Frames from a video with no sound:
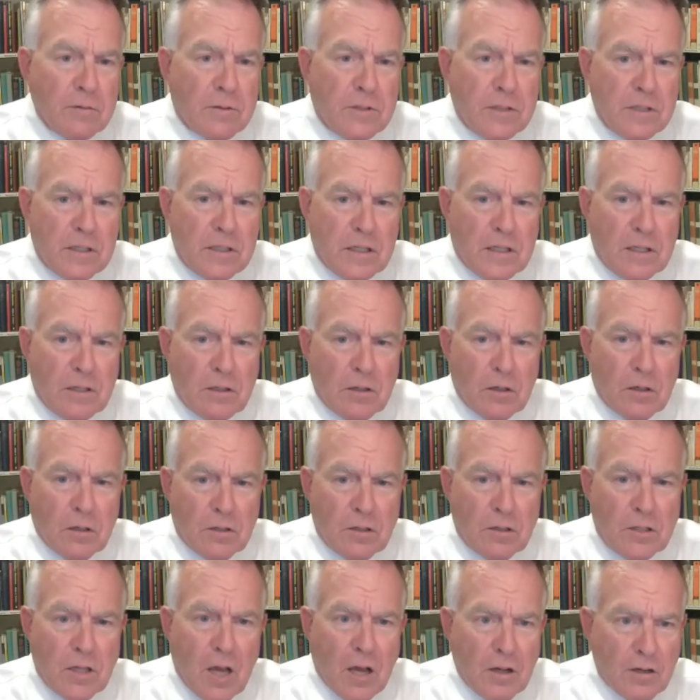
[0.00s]
the
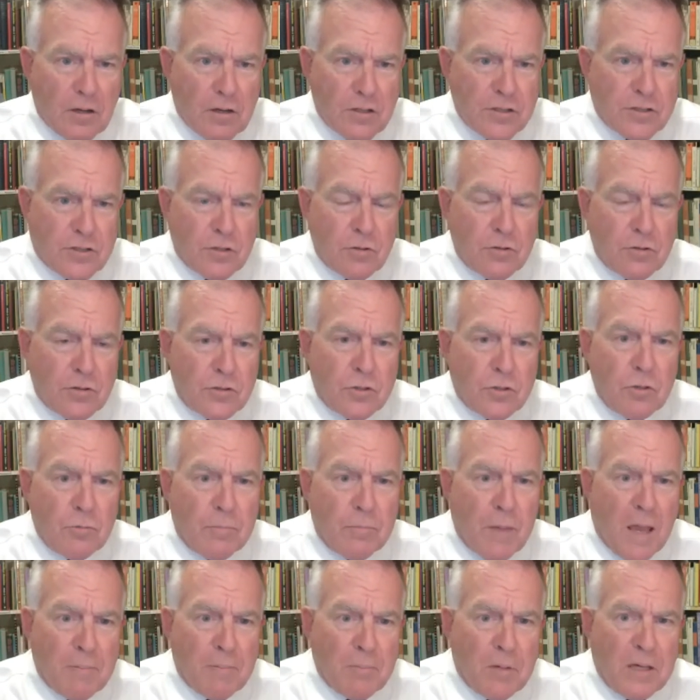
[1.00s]
younger students who
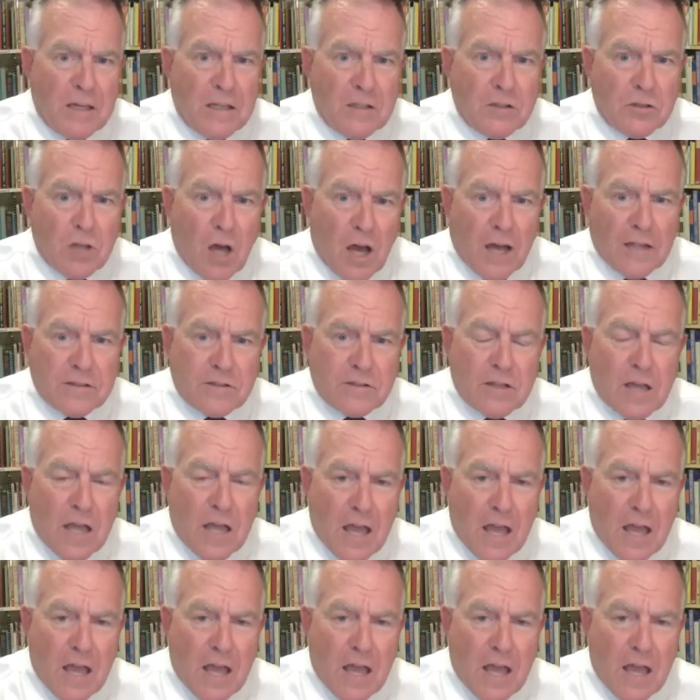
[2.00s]
may not